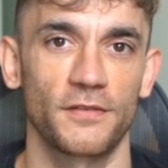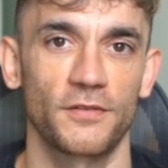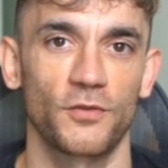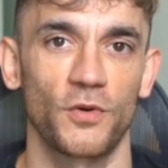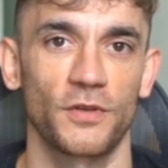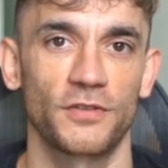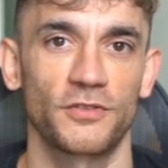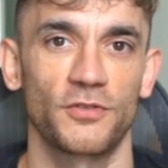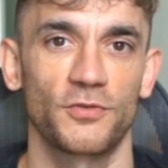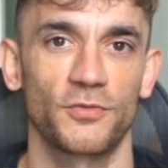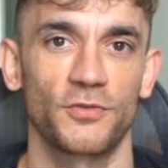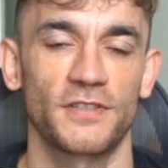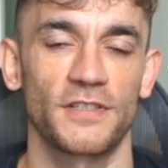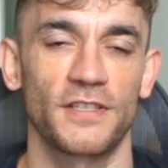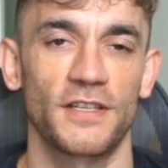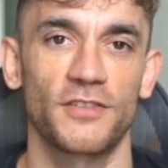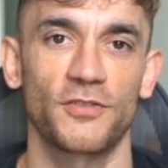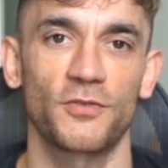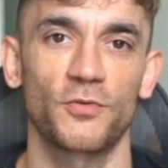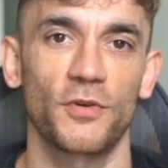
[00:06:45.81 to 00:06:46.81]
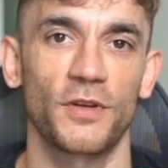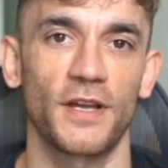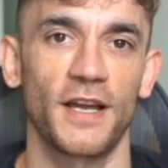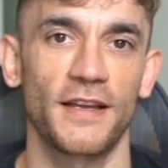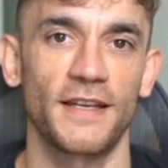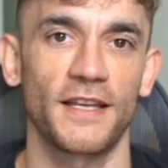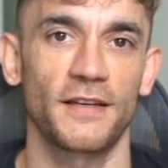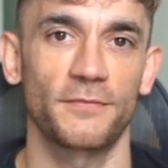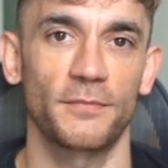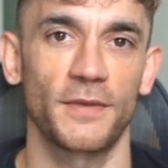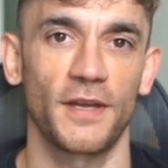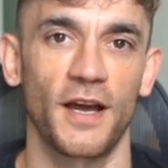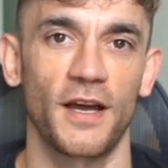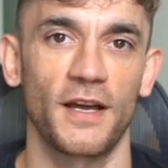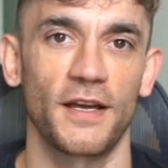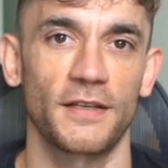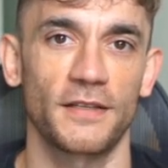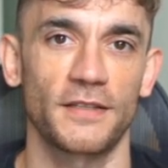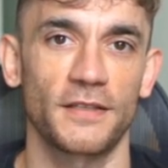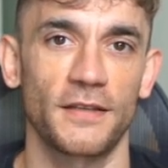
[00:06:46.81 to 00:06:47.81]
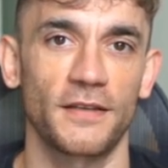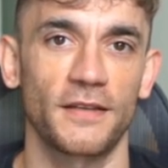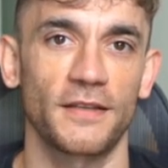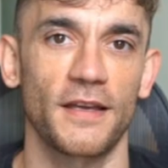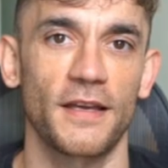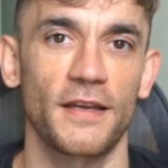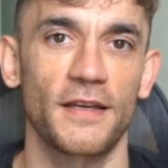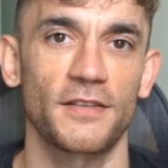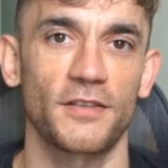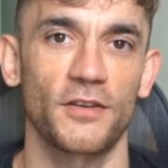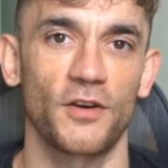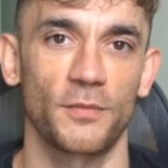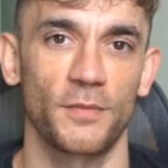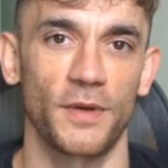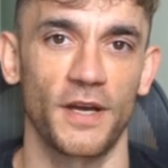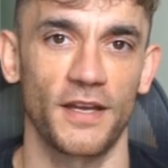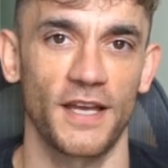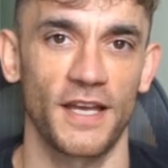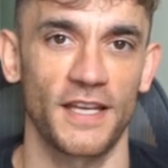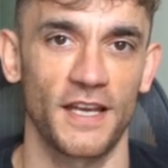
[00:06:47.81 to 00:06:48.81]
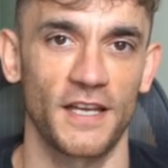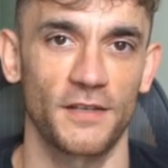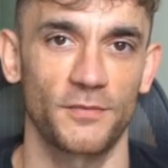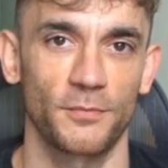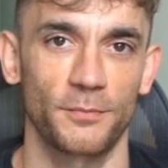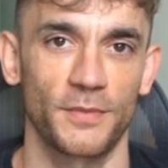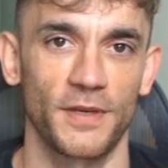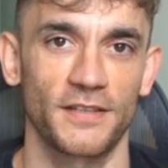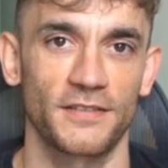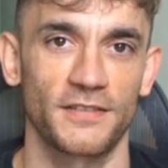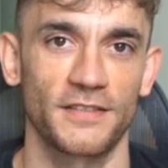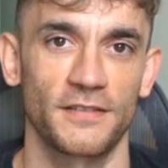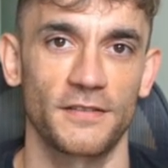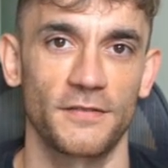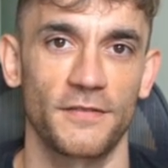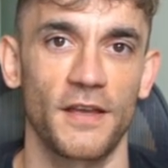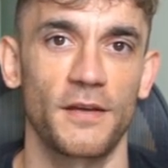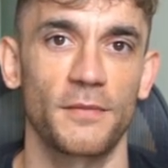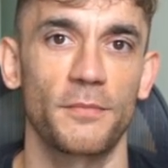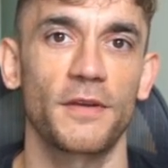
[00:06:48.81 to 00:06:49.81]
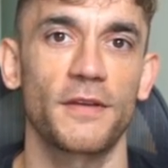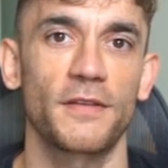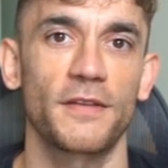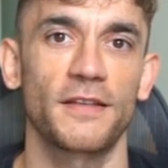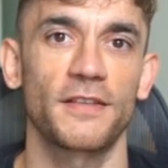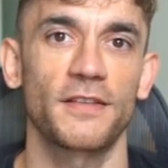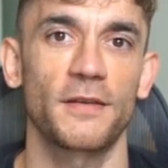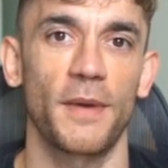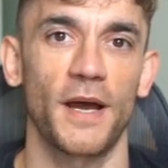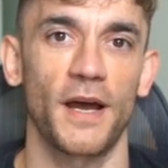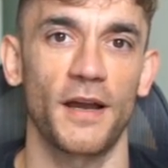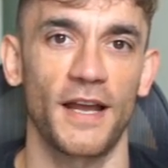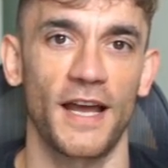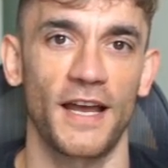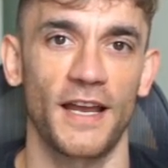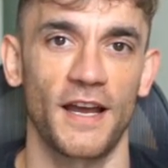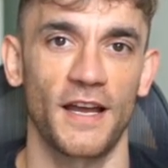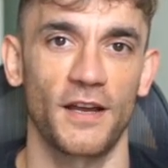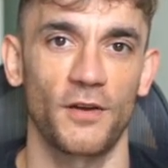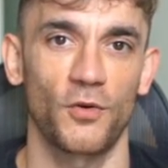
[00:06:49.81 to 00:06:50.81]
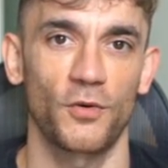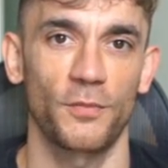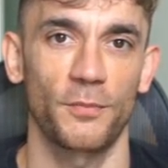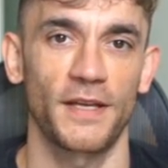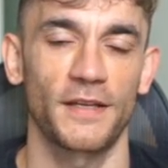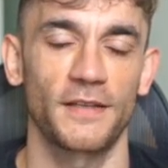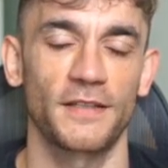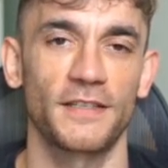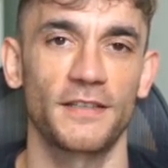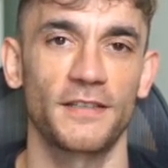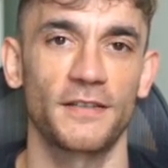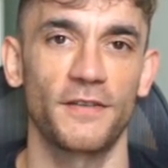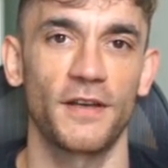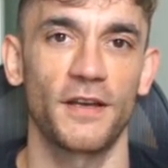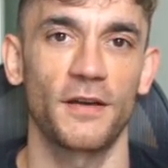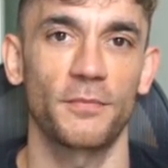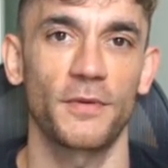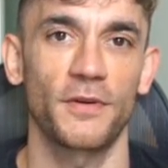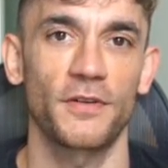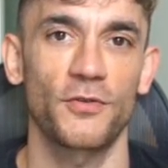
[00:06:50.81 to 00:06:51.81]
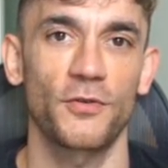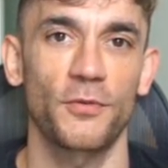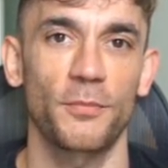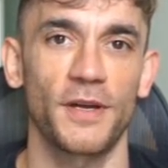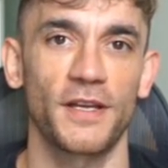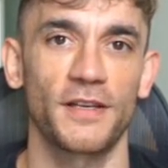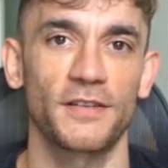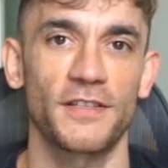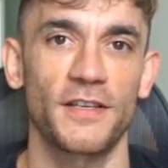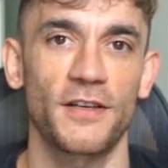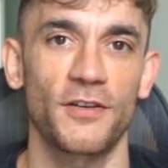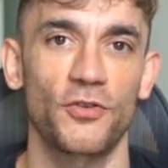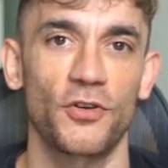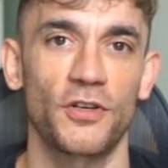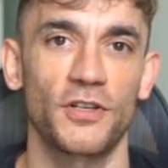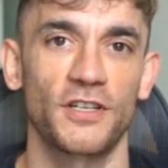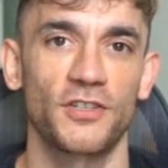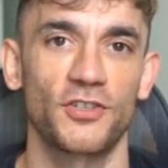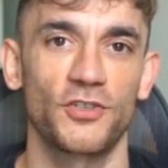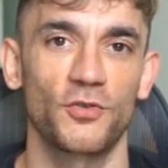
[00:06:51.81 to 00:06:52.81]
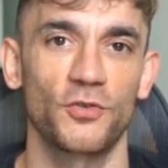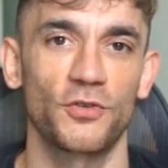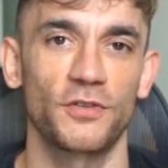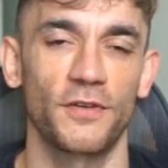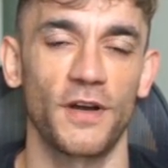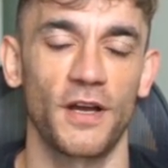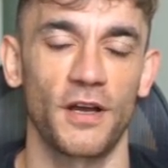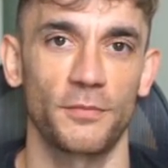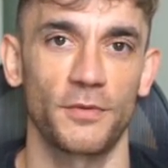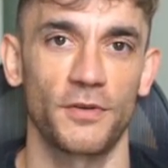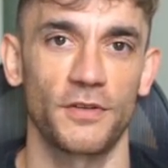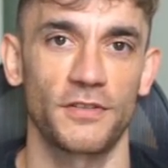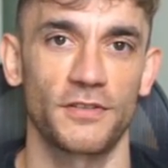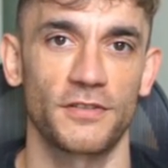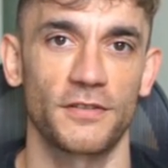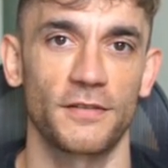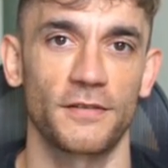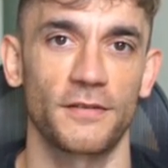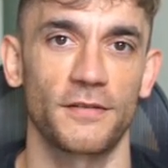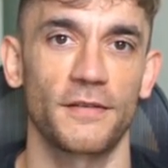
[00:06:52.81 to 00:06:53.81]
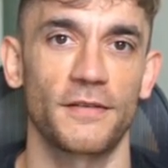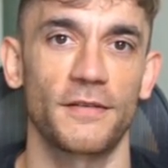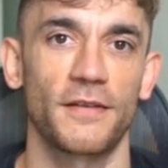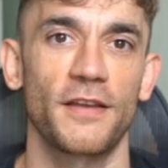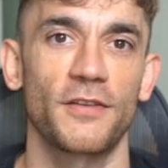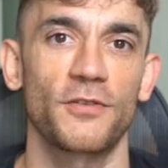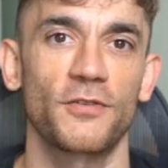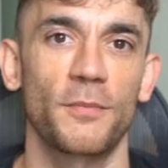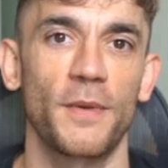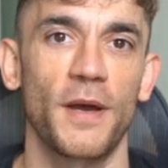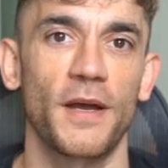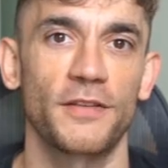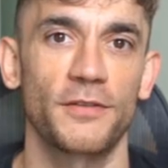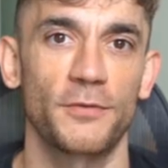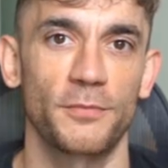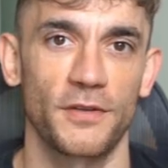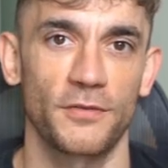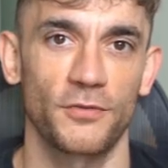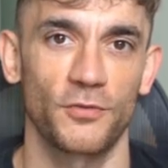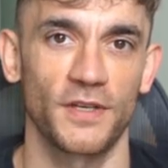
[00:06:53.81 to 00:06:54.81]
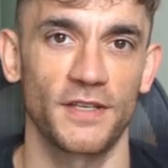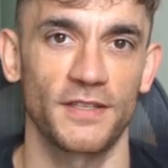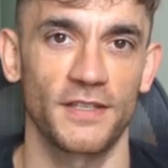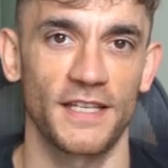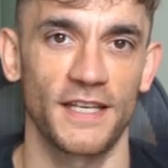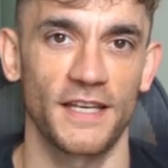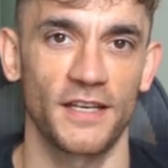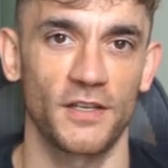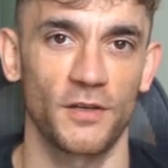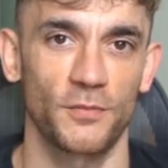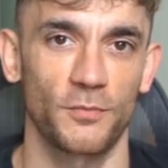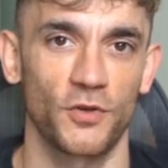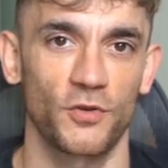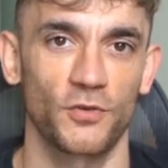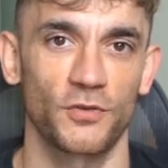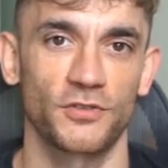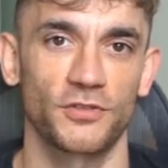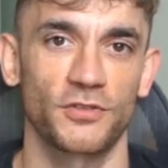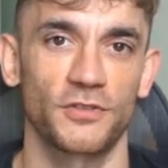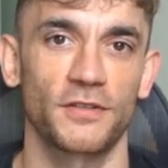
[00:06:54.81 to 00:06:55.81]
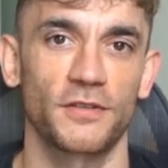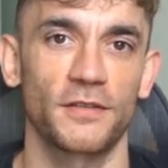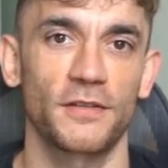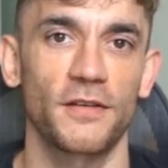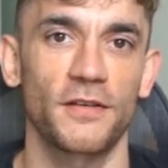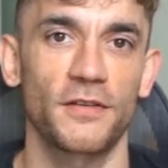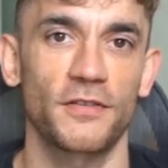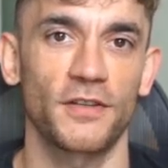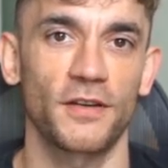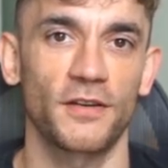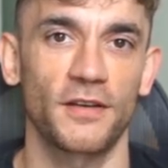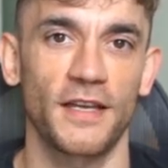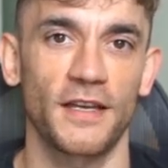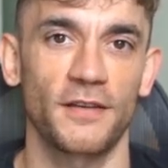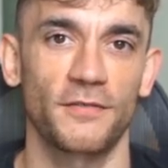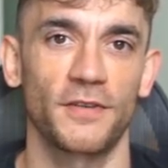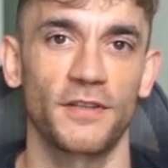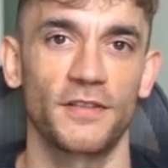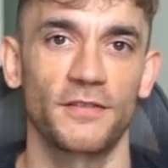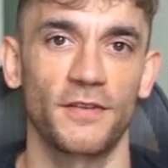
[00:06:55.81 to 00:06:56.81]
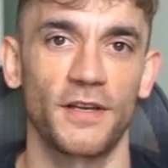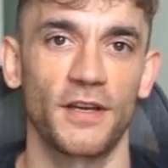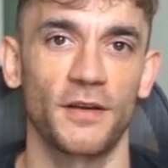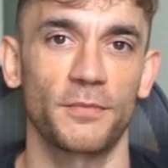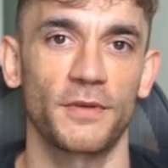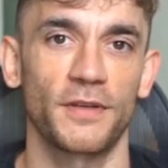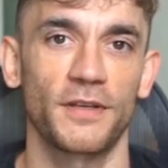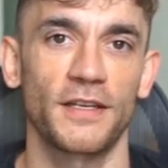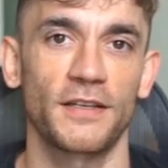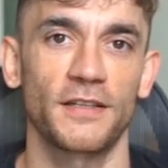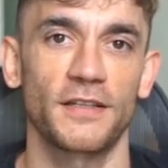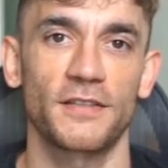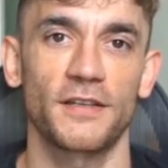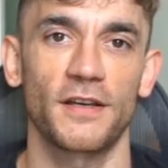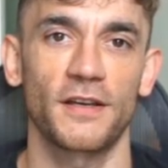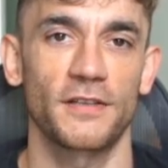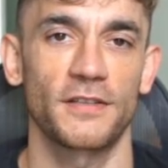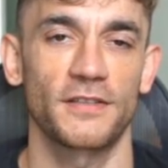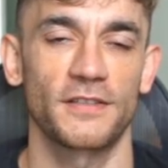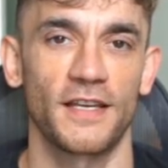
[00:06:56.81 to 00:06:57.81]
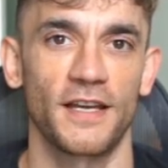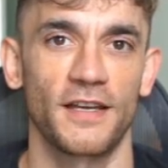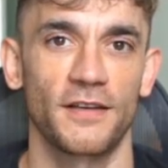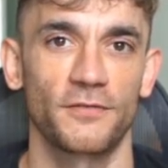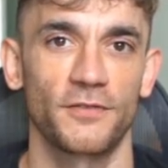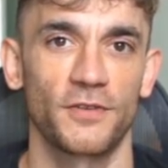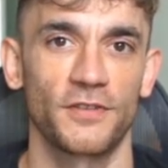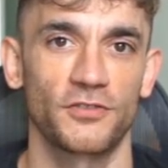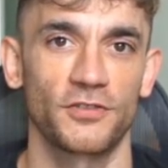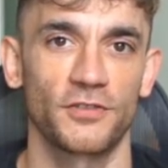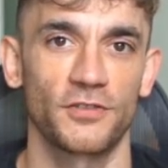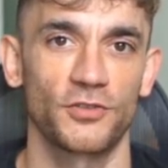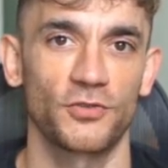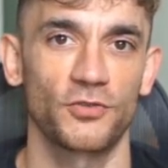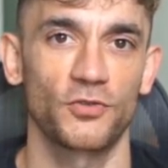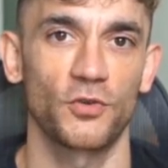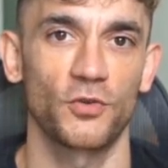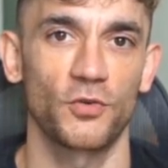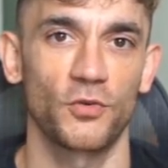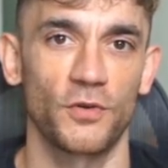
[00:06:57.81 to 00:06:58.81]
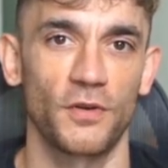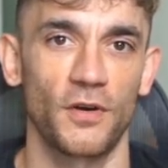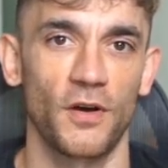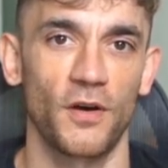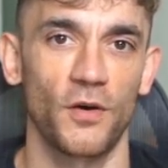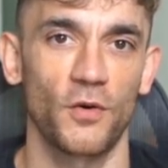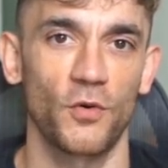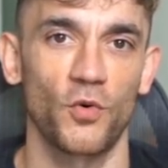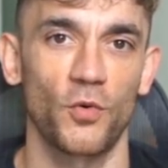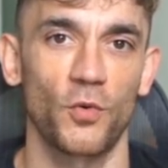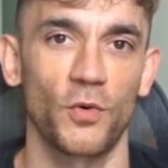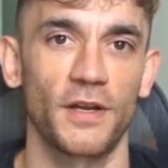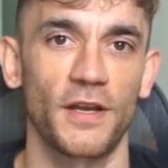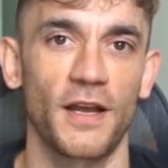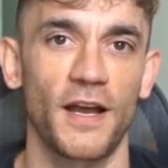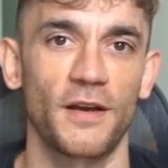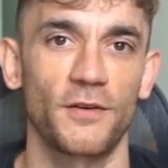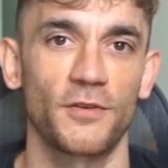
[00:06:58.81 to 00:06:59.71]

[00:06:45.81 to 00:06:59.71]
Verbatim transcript: The ones who resist will get left behind. And it's not about AI replacing developers, it's about AI augmented developers replacing traditional developers. This reminds me of when GitHub launched. Suddenly, every developer needed to understand version control, or when